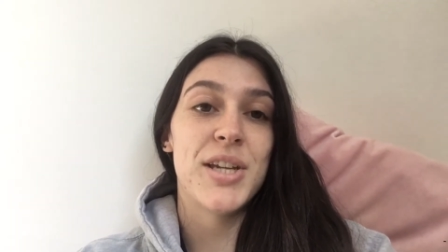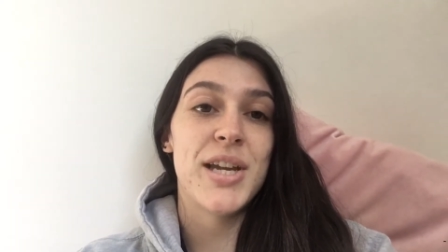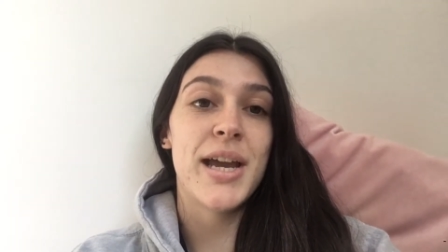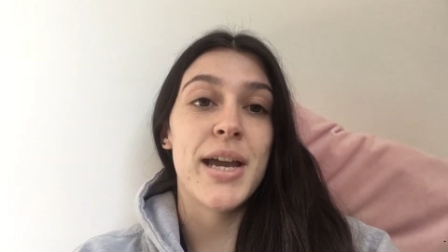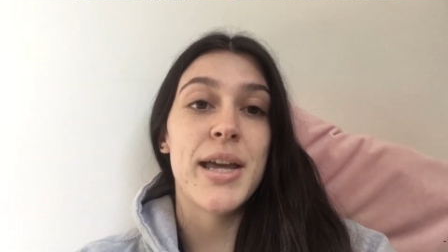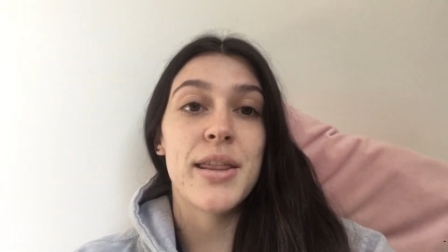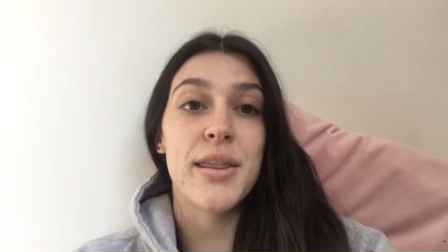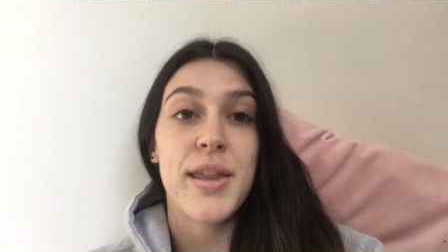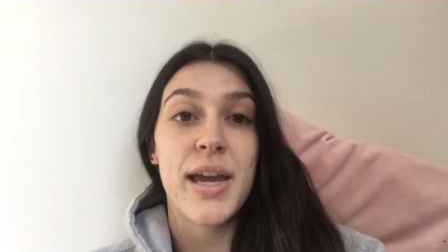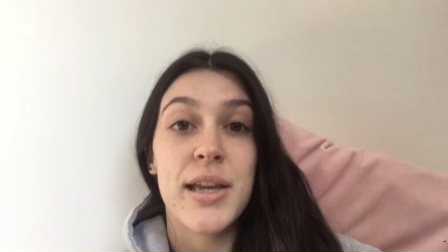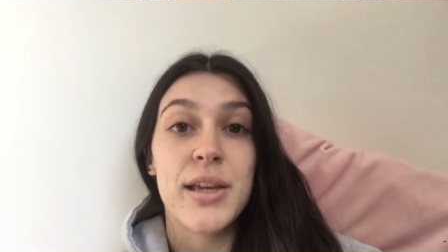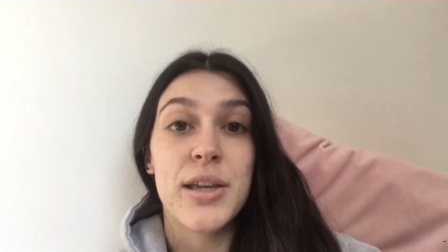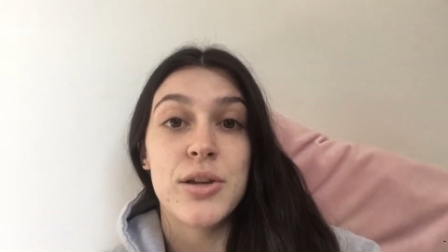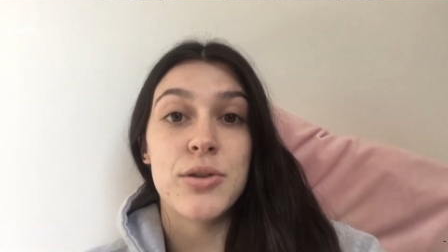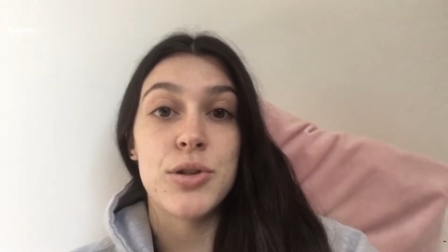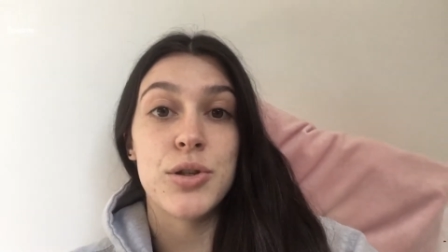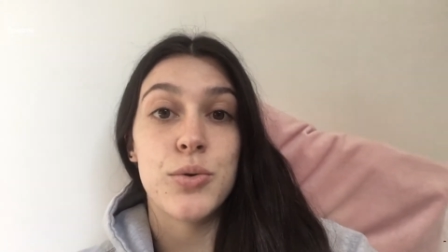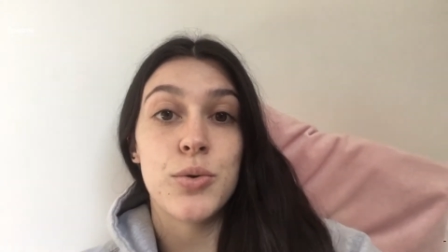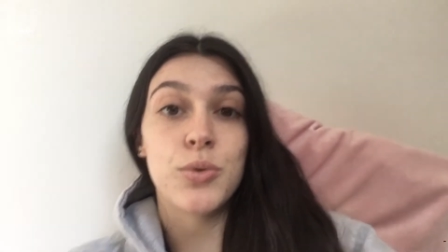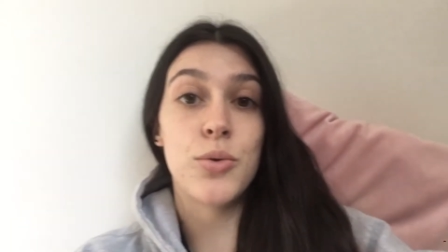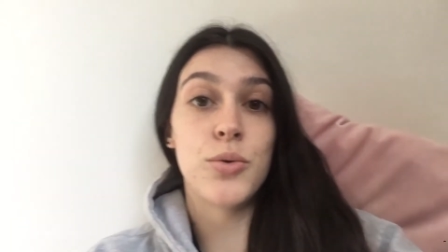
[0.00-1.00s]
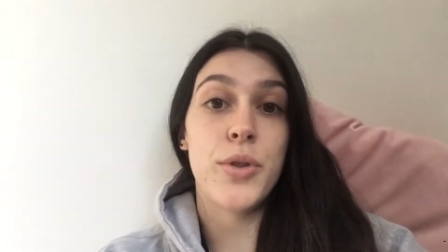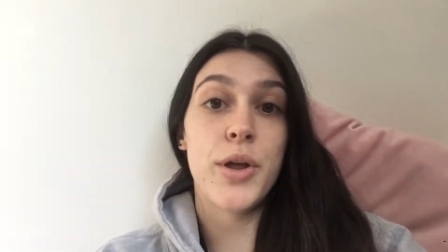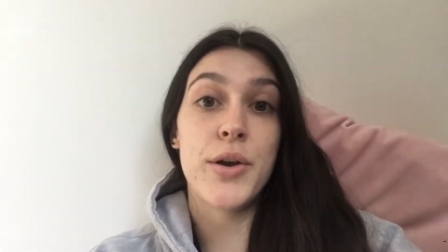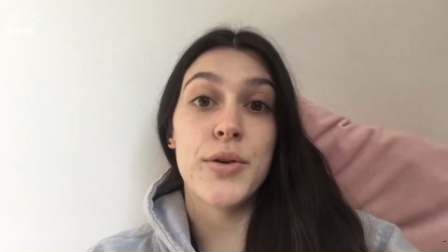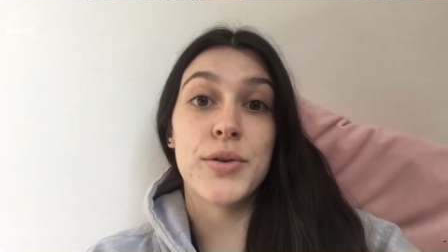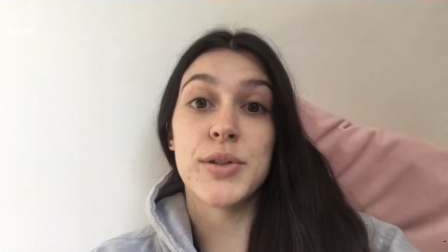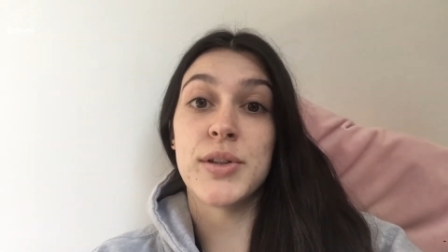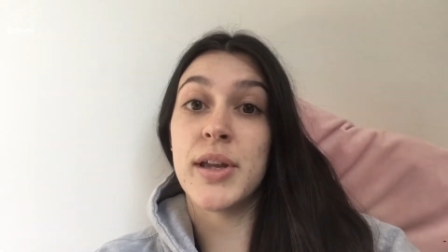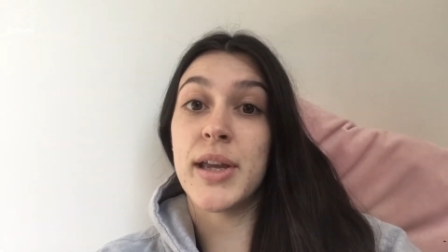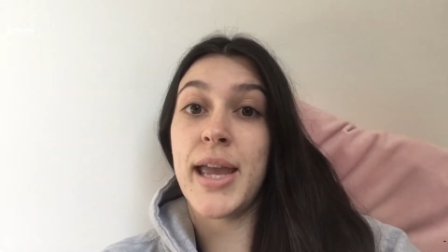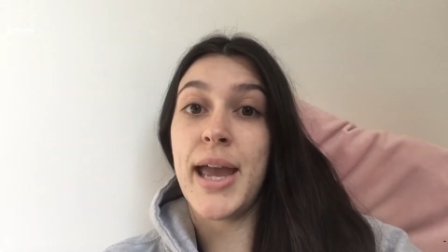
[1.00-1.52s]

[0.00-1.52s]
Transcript: So yeah, thank you to all those that